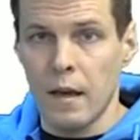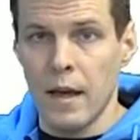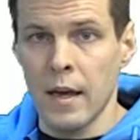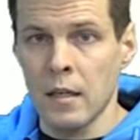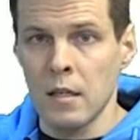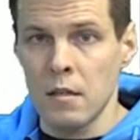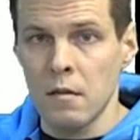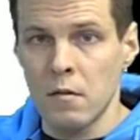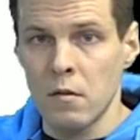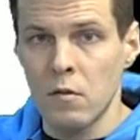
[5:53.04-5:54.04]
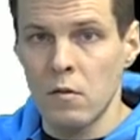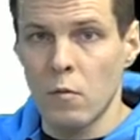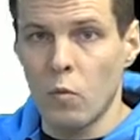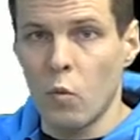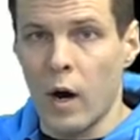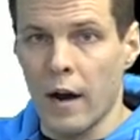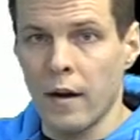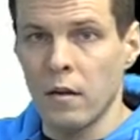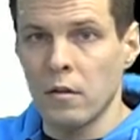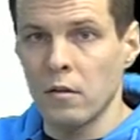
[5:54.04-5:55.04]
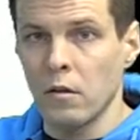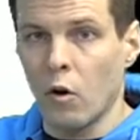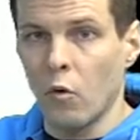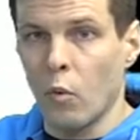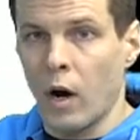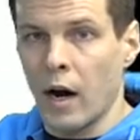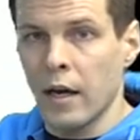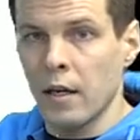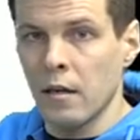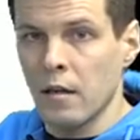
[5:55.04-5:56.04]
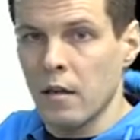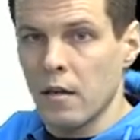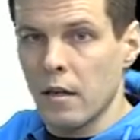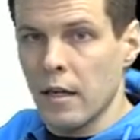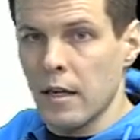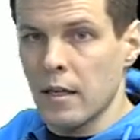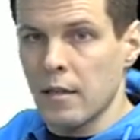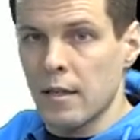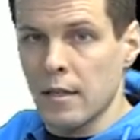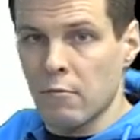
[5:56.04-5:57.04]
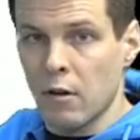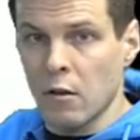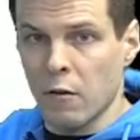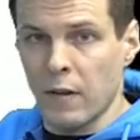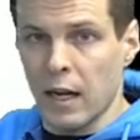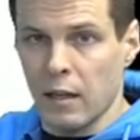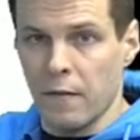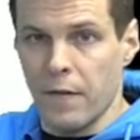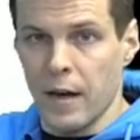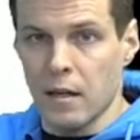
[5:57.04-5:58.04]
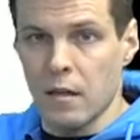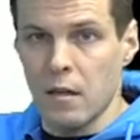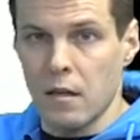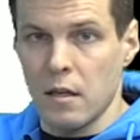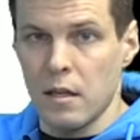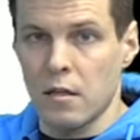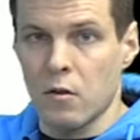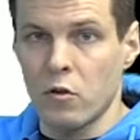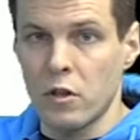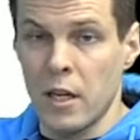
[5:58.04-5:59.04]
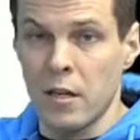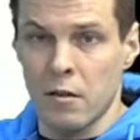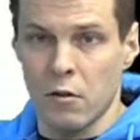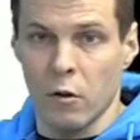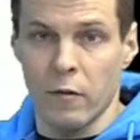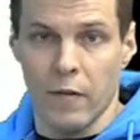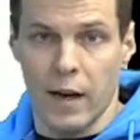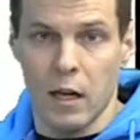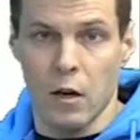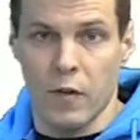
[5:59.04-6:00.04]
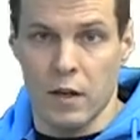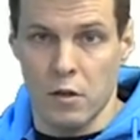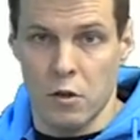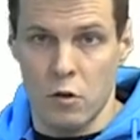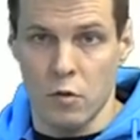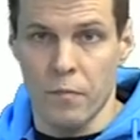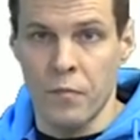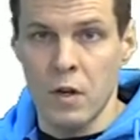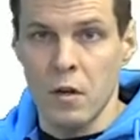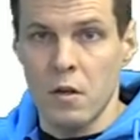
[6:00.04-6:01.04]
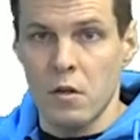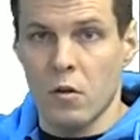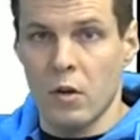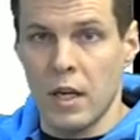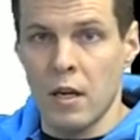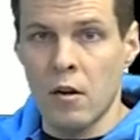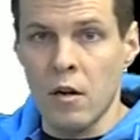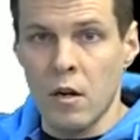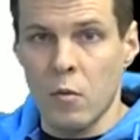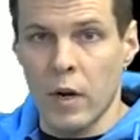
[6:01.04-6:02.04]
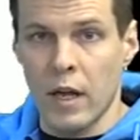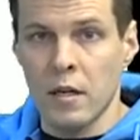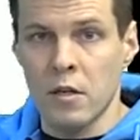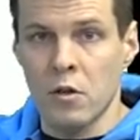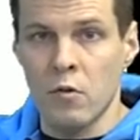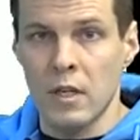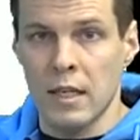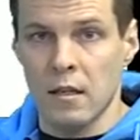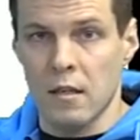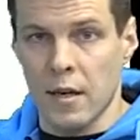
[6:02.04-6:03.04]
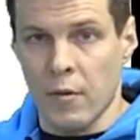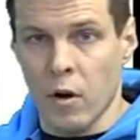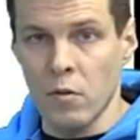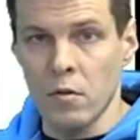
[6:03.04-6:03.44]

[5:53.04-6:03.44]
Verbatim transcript: x1 on y is the strength of that effect is contingent on the value of x2. So here, when x2 is at 0,